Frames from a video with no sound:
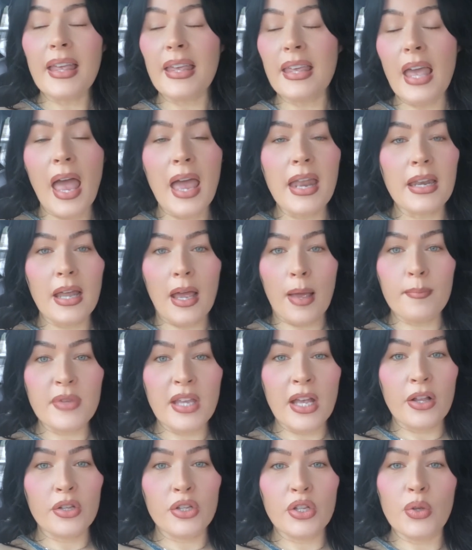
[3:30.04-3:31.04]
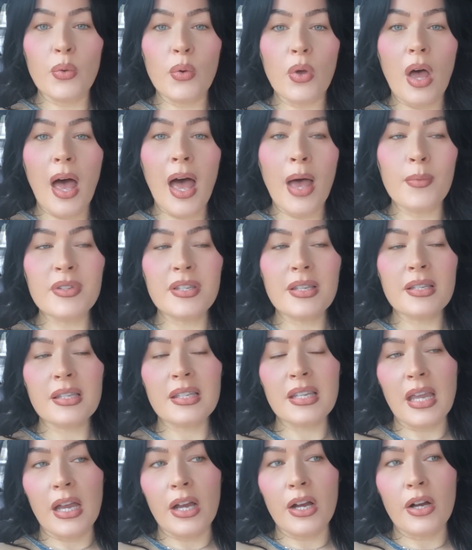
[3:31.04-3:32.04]
And I'm telling you, I was a
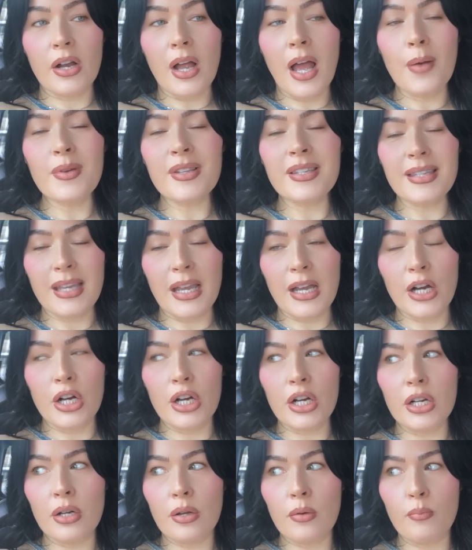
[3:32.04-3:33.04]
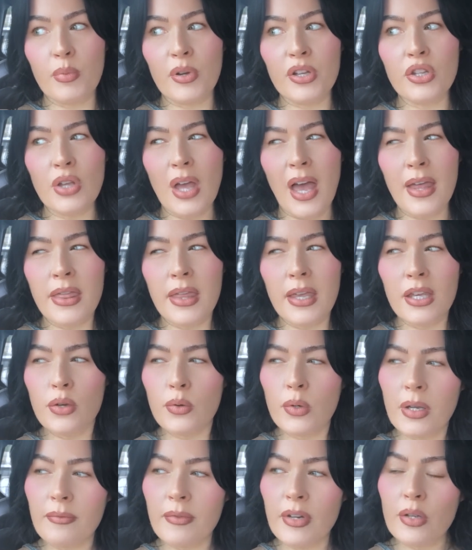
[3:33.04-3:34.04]
scare. I was scared, but I think you
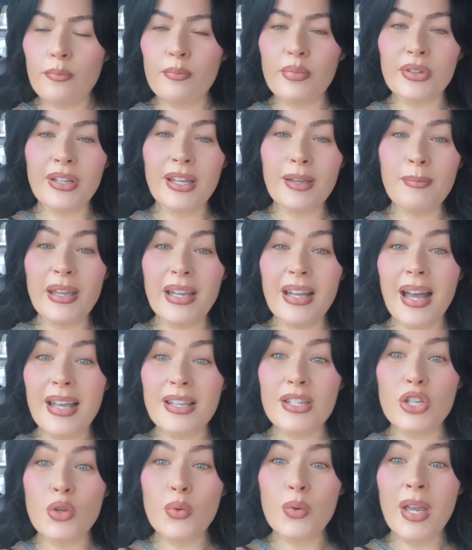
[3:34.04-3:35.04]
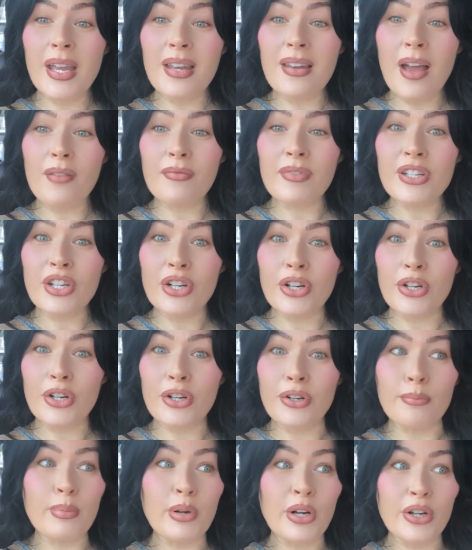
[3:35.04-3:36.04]
can, re believe me guys, you cannot
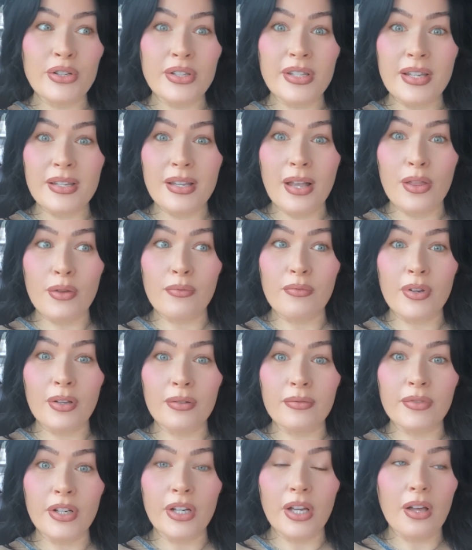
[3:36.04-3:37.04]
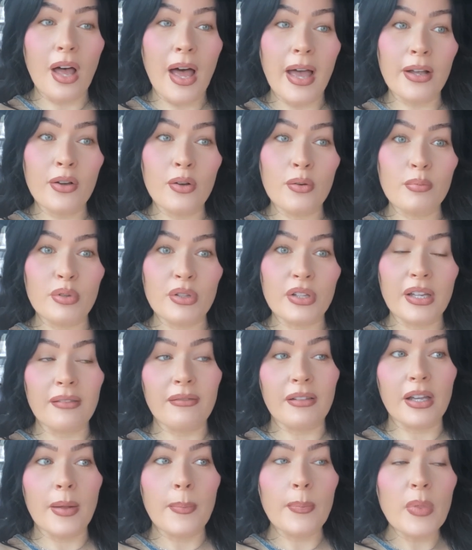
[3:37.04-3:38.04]
return purses on the RealReal. I couldn't believe
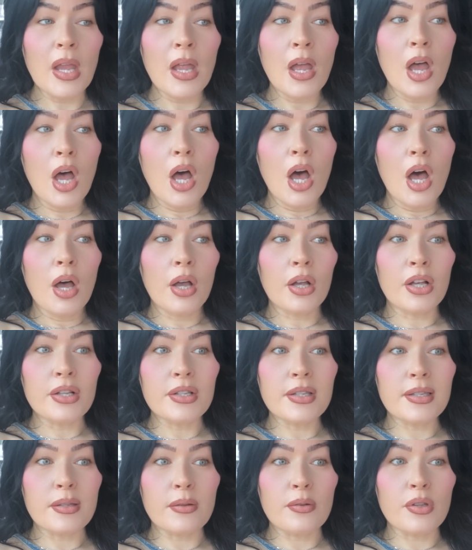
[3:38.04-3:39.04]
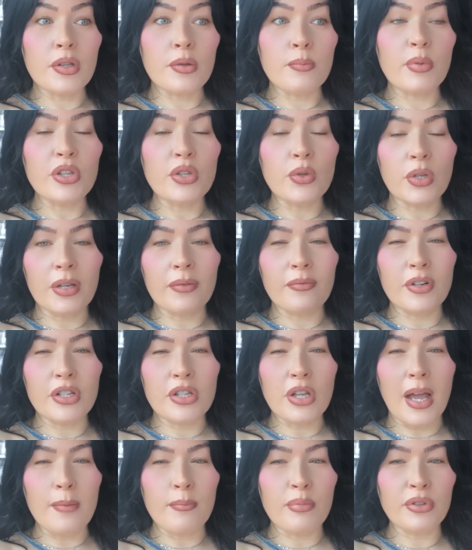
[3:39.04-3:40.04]
it. Cause, but you can, re
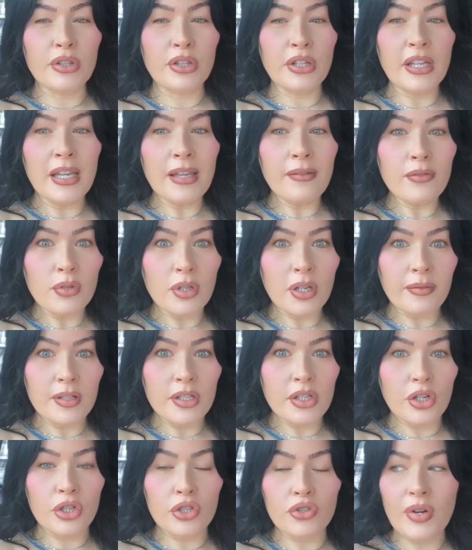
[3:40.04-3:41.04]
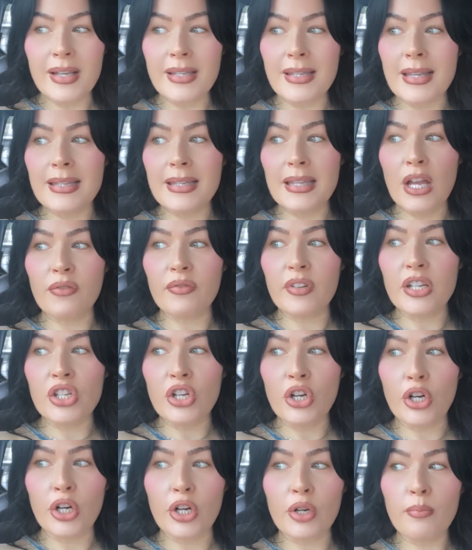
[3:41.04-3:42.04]
I believe you can return dresses. Their
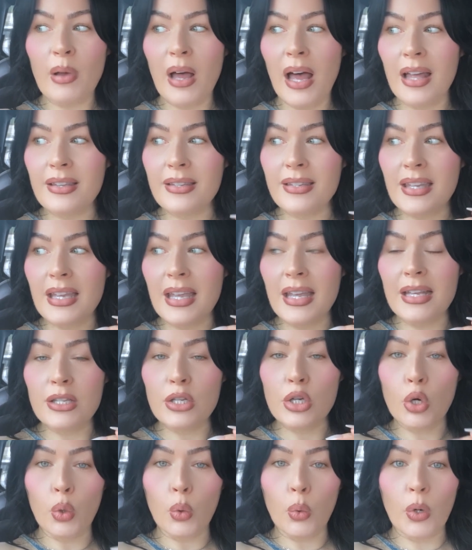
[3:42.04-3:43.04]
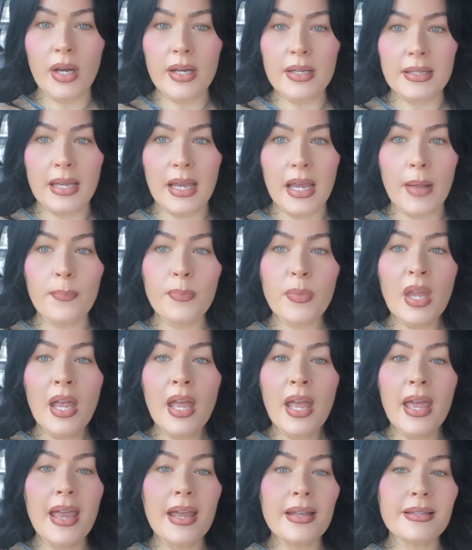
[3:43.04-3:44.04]
return policy is crazy.
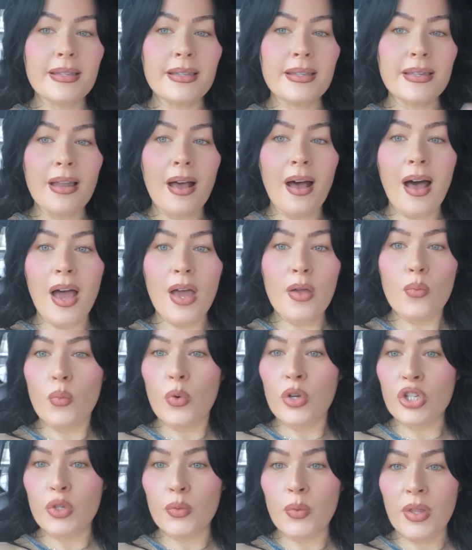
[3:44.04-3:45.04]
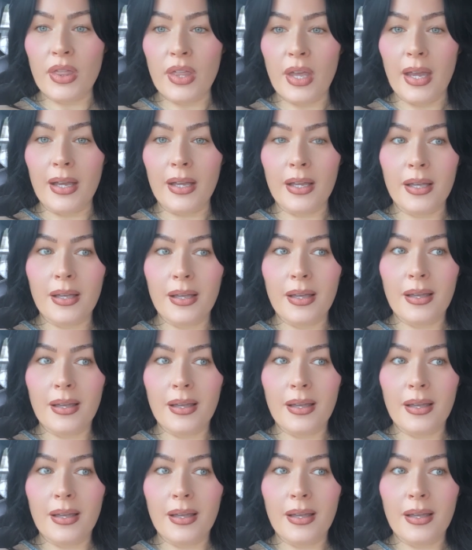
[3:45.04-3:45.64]
It's not what you would think.